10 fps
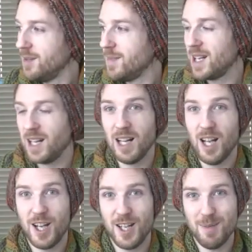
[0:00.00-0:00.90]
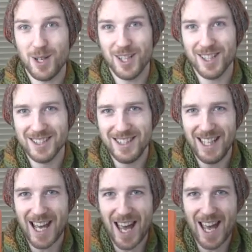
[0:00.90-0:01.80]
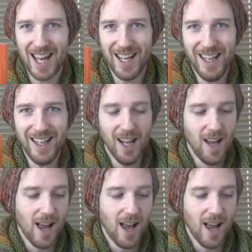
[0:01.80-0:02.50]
my little Hurdy mug. Yay!